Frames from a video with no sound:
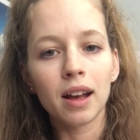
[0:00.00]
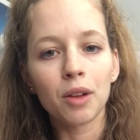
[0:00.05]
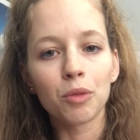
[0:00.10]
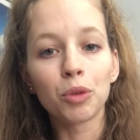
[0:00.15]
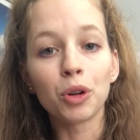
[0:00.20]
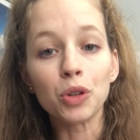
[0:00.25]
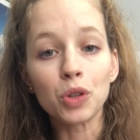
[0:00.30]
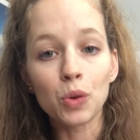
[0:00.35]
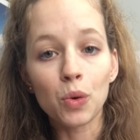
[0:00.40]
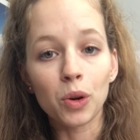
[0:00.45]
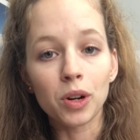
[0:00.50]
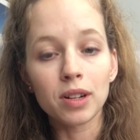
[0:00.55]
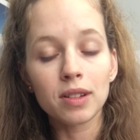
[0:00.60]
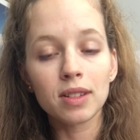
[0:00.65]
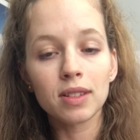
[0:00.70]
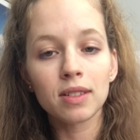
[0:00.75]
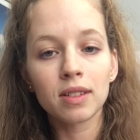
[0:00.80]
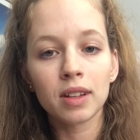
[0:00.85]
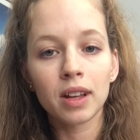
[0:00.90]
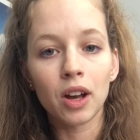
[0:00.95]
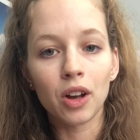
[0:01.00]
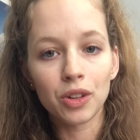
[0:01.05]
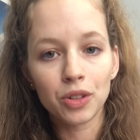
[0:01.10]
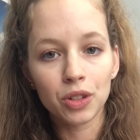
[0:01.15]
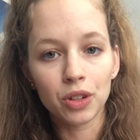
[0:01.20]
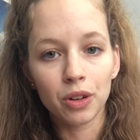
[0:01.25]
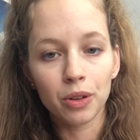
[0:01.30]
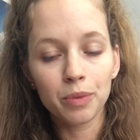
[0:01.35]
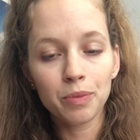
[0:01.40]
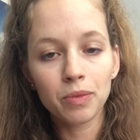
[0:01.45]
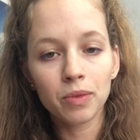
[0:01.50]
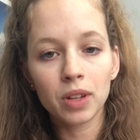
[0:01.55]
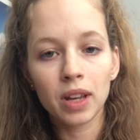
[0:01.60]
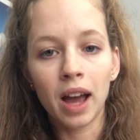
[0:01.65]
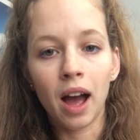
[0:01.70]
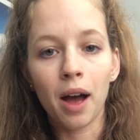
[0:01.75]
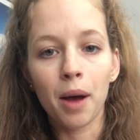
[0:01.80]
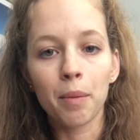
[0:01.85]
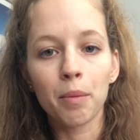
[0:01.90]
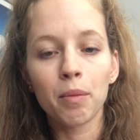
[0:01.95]
rose quartz also.
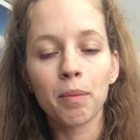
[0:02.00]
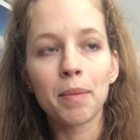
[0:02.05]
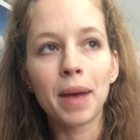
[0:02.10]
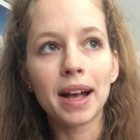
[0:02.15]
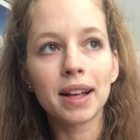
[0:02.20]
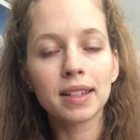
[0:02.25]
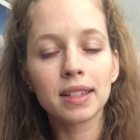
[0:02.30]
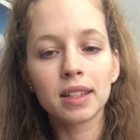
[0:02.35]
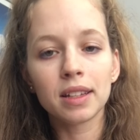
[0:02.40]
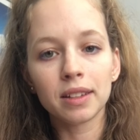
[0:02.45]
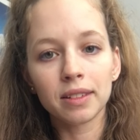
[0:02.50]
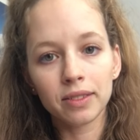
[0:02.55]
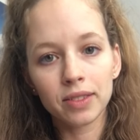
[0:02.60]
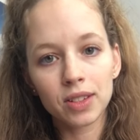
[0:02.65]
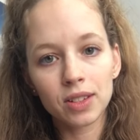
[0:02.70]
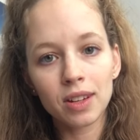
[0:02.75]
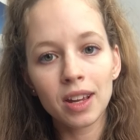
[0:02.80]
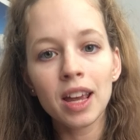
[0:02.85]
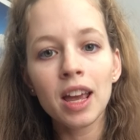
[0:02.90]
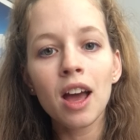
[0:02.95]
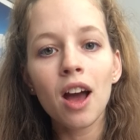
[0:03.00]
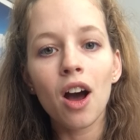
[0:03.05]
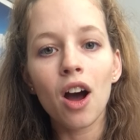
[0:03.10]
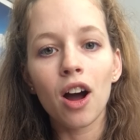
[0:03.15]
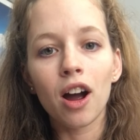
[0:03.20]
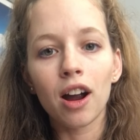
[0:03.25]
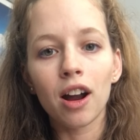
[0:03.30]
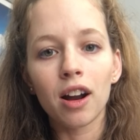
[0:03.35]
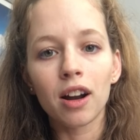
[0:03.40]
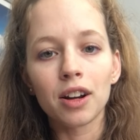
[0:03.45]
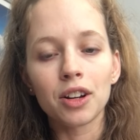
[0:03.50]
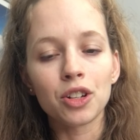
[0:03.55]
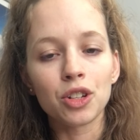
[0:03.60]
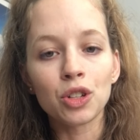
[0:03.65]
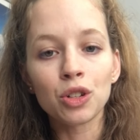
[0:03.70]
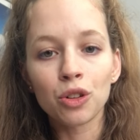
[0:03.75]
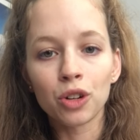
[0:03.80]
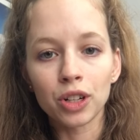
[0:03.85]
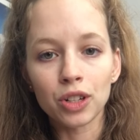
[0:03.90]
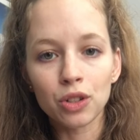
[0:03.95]
Massives are
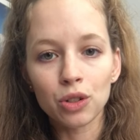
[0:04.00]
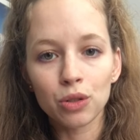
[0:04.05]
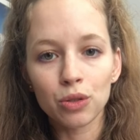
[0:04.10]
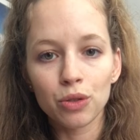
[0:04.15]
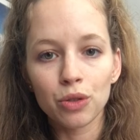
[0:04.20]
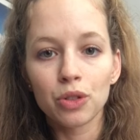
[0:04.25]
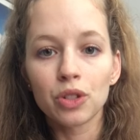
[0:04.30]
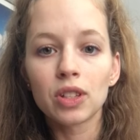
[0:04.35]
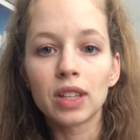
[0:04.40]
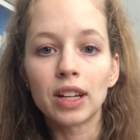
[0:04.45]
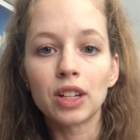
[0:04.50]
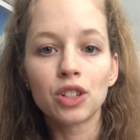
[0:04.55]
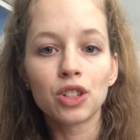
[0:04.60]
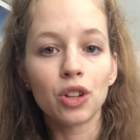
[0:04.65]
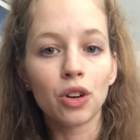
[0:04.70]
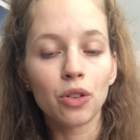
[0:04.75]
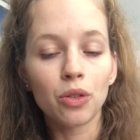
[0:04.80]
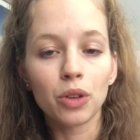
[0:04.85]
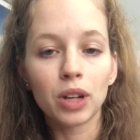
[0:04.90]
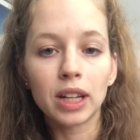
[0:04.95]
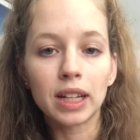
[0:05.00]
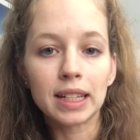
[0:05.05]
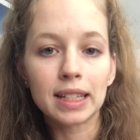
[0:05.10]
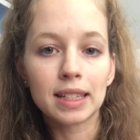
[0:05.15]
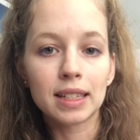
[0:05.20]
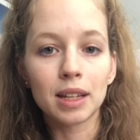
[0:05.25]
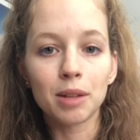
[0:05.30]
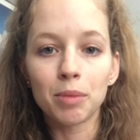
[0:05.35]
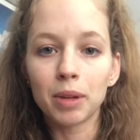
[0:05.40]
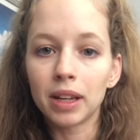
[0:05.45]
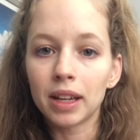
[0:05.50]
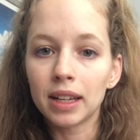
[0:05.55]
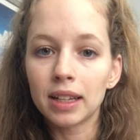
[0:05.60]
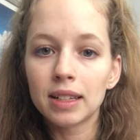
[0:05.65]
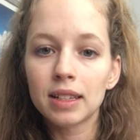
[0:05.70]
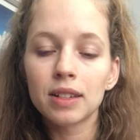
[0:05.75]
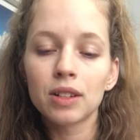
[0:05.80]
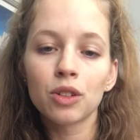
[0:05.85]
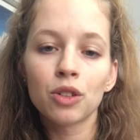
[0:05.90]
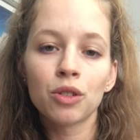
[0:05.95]
just crystals that don't exhibit
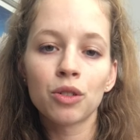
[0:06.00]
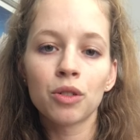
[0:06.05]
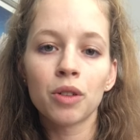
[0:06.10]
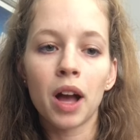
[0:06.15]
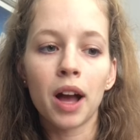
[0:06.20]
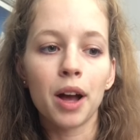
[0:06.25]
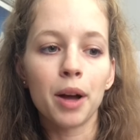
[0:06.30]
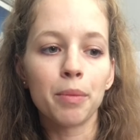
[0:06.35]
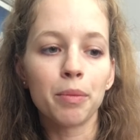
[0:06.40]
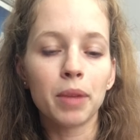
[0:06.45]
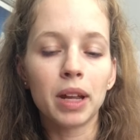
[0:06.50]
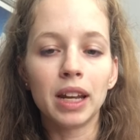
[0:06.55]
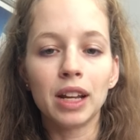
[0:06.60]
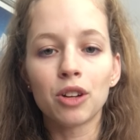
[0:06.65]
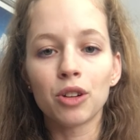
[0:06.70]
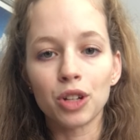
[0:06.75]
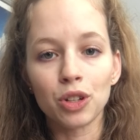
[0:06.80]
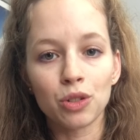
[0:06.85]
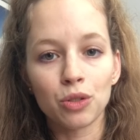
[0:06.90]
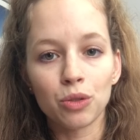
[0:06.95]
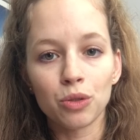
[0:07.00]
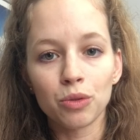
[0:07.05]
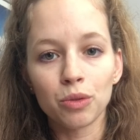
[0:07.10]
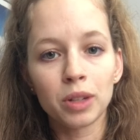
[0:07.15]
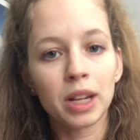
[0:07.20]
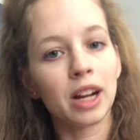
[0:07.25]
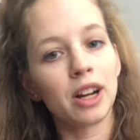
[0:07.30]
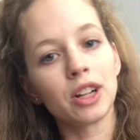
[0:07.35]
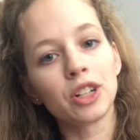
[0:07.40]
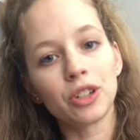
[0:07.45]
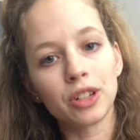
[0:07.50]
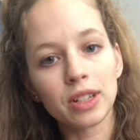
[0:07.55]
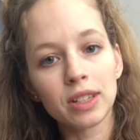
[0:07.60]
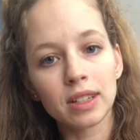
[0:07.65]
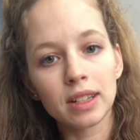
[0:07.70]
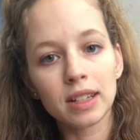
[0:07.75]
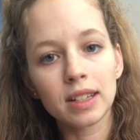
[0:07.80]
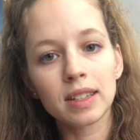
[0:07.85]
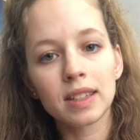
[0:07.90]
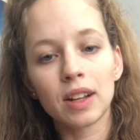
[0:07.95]
any crystal
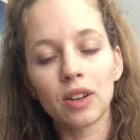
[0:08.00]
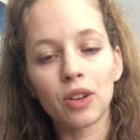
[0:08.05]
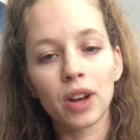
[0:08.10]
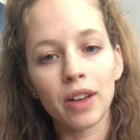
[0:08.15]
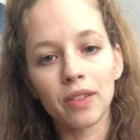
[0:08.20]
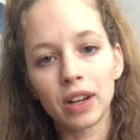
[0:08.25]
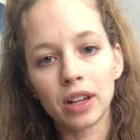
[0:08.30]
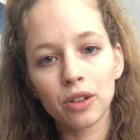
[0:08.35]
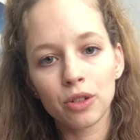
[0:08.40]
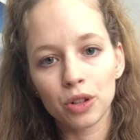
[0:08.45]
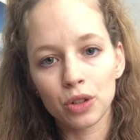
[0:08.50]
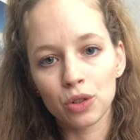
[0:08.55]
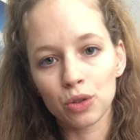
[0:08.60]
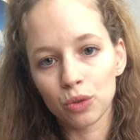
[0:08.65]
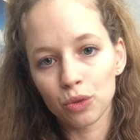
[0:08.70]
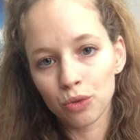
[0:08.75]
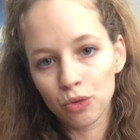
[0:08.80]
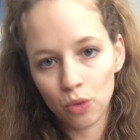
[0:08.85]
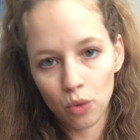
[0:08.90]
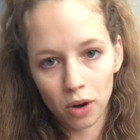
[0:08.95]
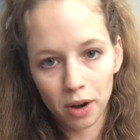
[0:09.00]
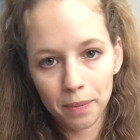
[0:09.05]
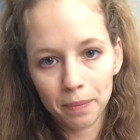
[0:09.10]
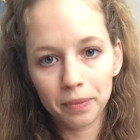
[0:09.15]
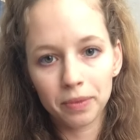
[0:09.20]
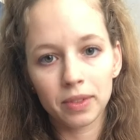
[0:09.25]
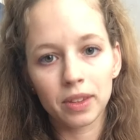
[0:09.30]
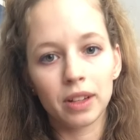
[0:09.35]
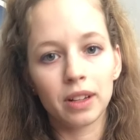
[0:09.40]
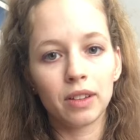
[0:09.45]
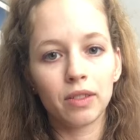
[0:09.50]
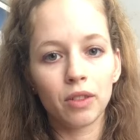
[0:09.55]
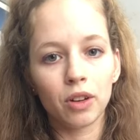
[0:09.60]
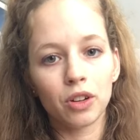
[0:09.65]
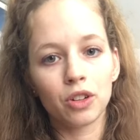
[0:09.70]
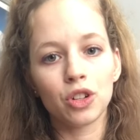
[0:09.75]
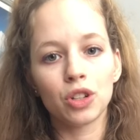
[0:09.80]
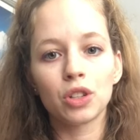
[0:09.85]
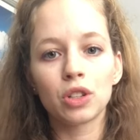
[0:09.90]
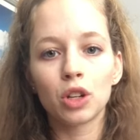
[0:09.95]
characteristics. They don't have any crystal form. They
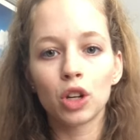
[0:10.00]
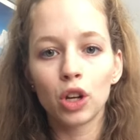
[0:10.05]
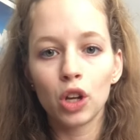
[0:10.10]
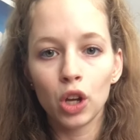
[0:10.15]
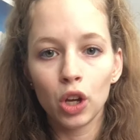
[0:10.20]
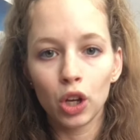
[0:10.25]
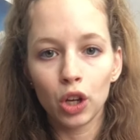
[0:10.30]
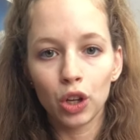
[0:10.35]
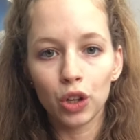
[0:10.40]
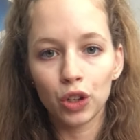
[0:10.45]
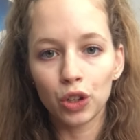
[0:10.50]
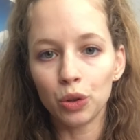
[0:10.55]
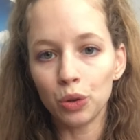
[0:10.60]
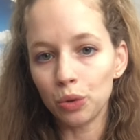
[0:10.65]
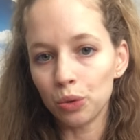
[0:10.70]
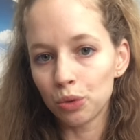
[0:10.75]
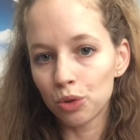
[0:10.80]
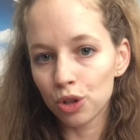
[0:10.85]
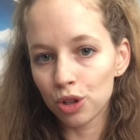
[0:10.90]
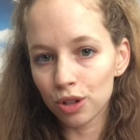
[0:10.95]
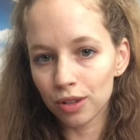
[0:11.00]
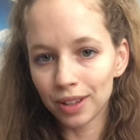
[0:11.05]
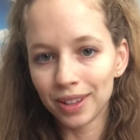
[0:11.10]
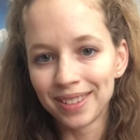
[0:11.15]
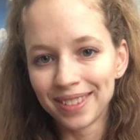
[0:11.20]
are just huge.